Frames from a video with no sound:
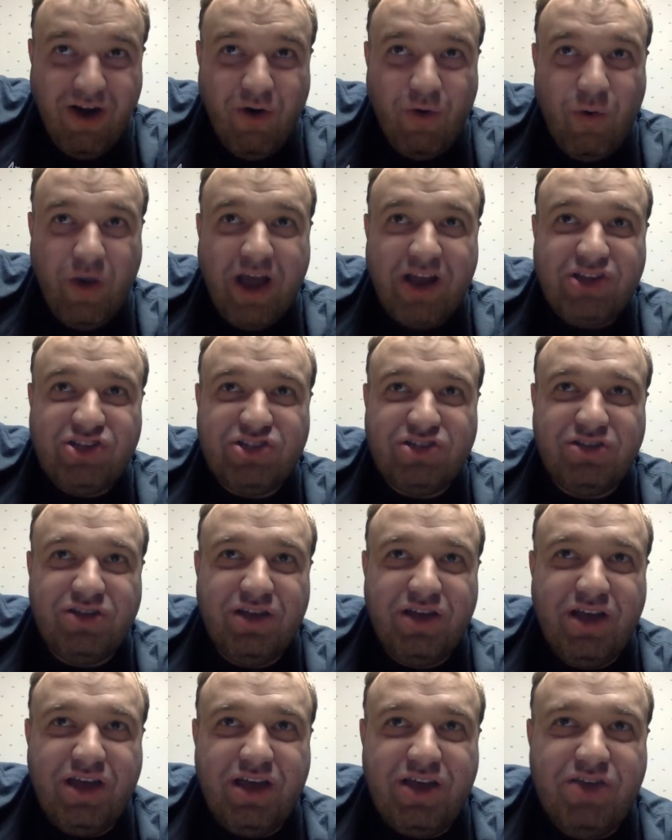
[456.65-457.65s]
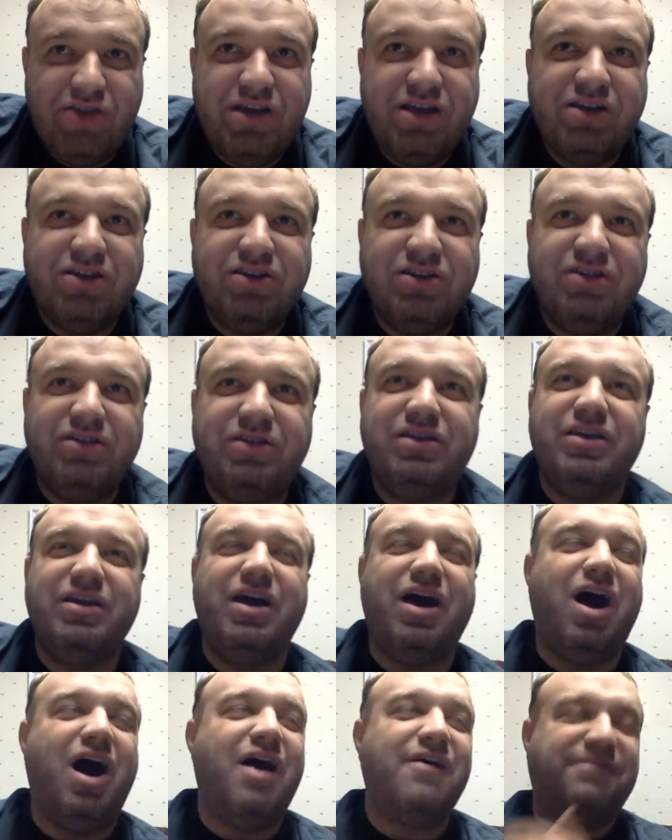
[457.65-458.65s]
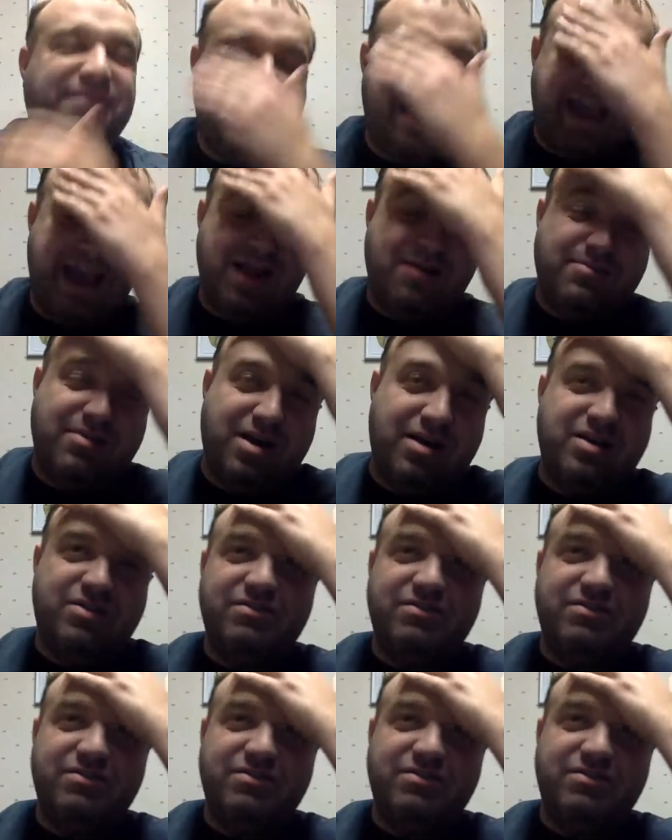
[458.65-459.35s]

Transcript: Which, you hear, off camera,